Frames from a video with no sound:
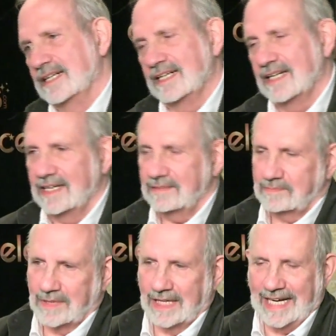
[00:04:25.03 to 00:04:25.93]
and I
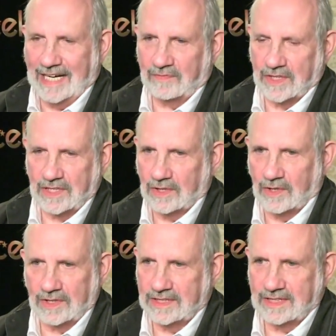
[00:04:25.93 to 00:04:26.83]
laugh with
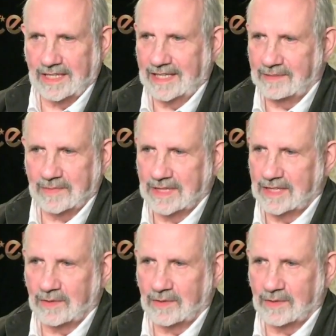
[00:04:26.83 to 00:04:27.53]
her all the time,